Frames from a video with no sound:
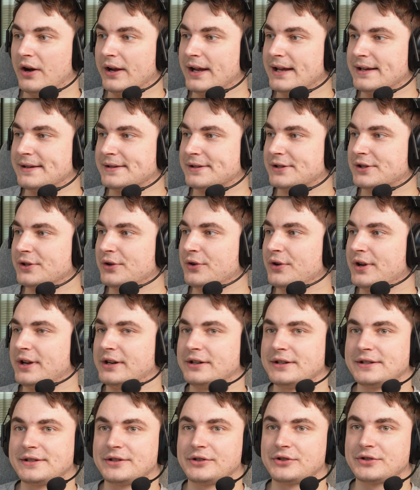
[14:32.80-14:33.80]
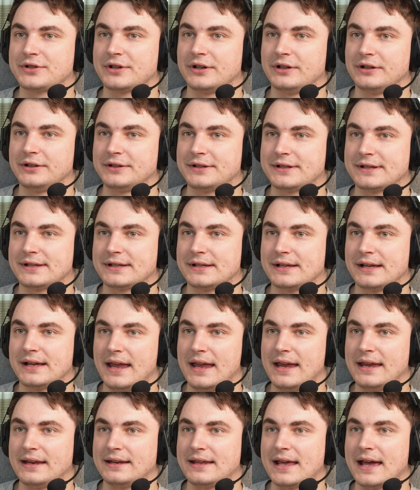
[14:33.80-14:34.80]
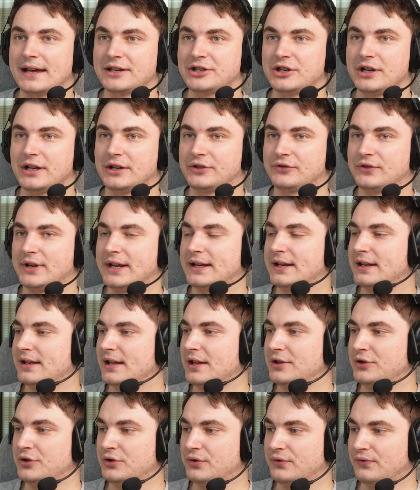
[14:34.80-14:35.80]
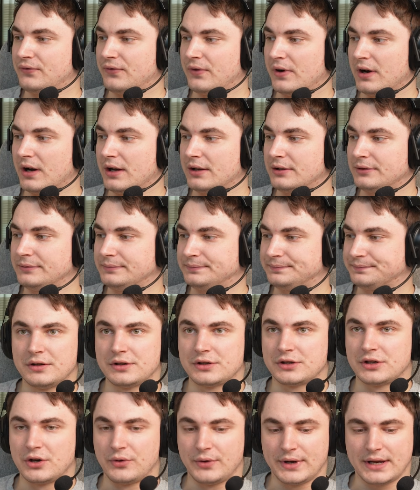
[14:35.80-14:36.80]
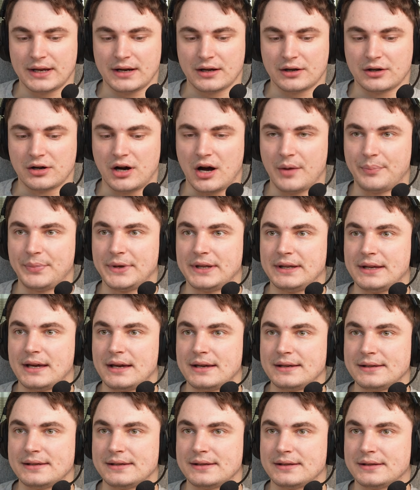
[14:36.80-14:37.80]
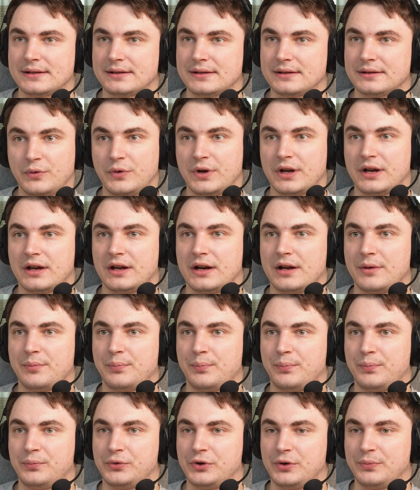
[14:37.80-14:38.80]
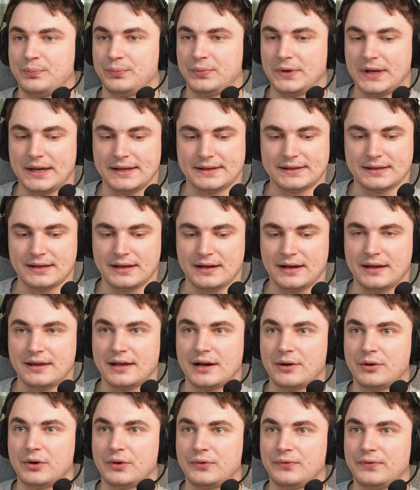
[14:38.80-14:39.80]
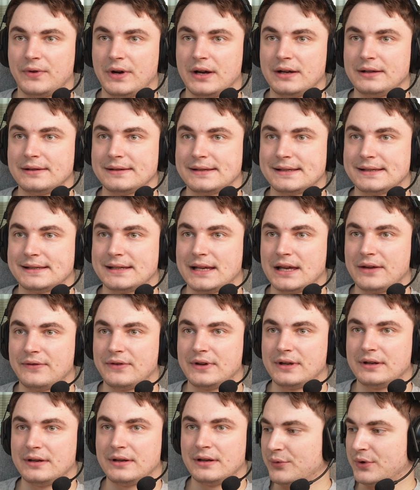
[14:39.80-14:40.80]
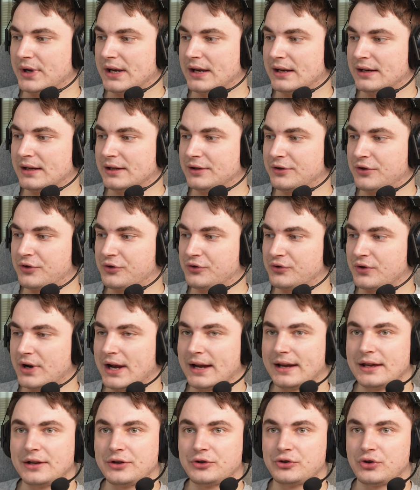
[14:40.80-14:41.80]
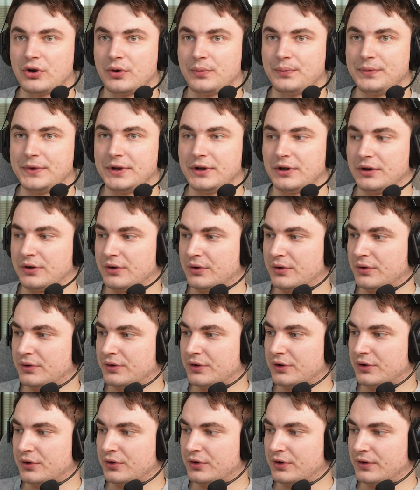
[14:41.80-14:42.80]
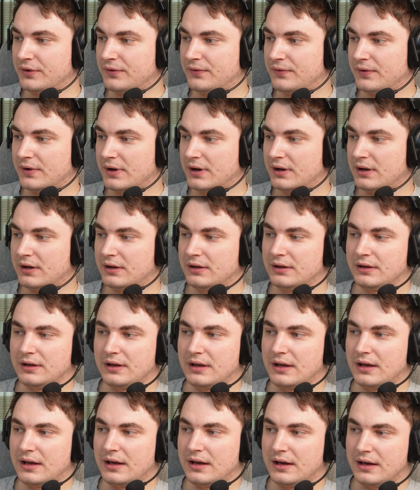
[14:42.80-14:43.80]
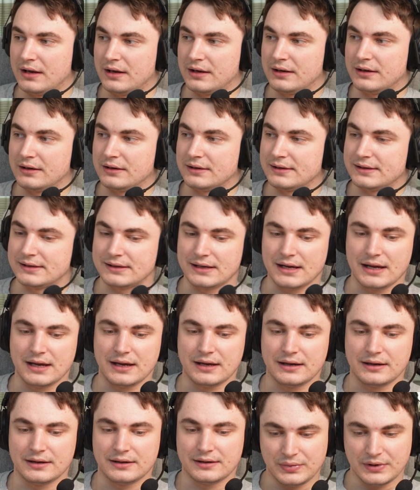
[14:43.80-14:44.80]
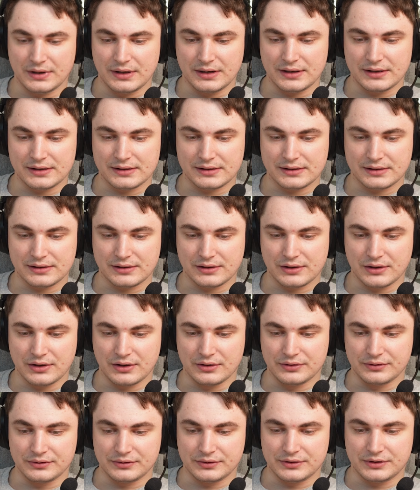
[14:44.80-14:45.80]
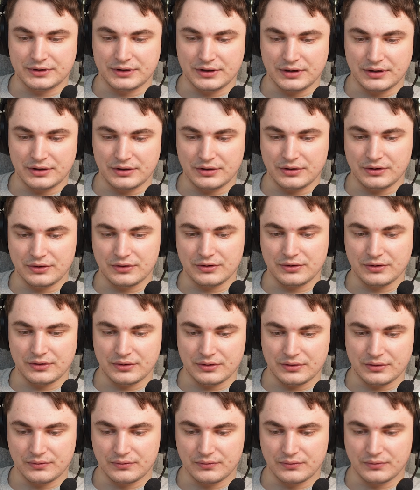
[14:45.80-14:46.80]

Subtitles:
Okay, so here's the results. It actually created a new file. So we're gonna copy this. We're gonna replace it in our file, save it. We're gonna drag and drop the current file and say, please continue